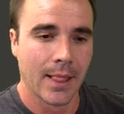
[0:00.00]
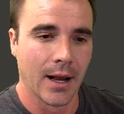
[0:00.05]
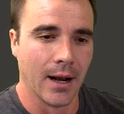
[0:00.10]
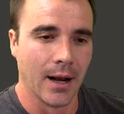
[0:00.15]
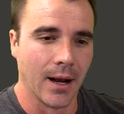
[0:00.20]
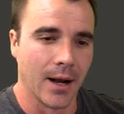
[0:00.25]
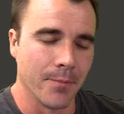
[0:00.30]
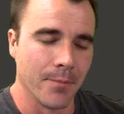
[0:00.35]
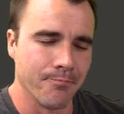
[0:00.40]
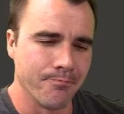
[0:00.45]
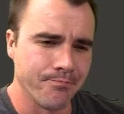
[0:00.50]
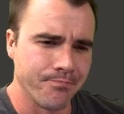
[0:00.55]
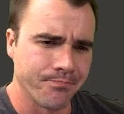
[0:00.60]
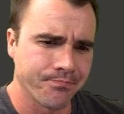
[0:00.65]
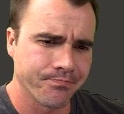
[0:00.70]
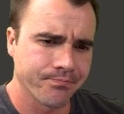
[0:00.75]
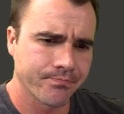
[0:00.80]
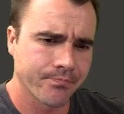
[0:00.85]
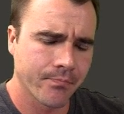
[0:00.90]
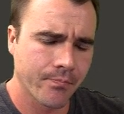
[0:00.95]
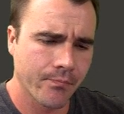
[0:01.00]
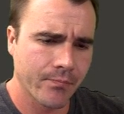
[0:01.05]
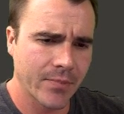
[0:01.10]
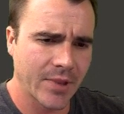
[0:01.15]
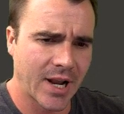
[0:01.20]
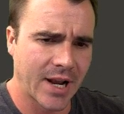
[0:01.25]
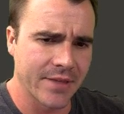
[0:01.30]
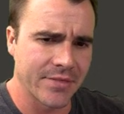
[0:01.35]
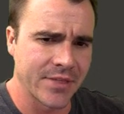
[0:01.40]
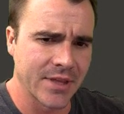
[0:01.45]

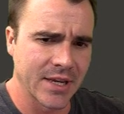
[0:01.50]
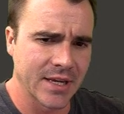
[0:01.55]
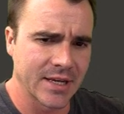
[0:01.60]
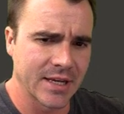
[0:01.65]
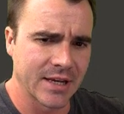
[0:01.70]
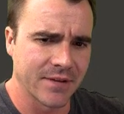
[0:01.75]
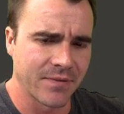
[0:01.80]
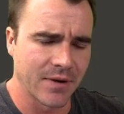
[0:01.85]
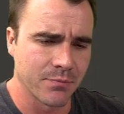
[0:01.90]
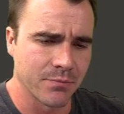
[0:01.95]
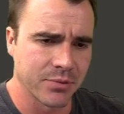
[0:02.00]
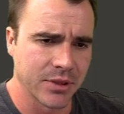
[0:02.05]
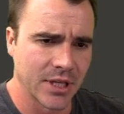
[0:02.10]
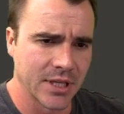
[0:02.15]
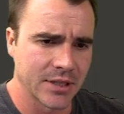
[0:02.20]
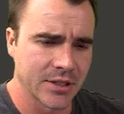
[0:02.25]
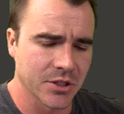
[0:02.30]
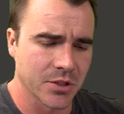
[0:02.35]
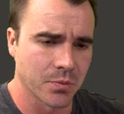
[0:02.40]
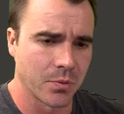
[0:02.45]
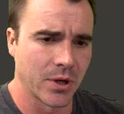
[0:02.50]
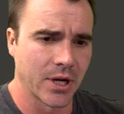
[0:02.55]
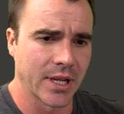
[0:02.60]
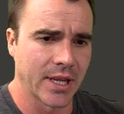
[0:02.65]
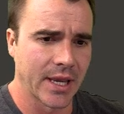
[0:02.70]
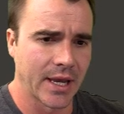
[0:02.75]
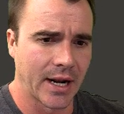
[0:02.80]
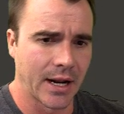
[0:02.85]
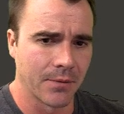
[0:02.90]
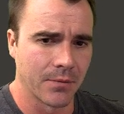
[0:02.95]
I think if I played this one again,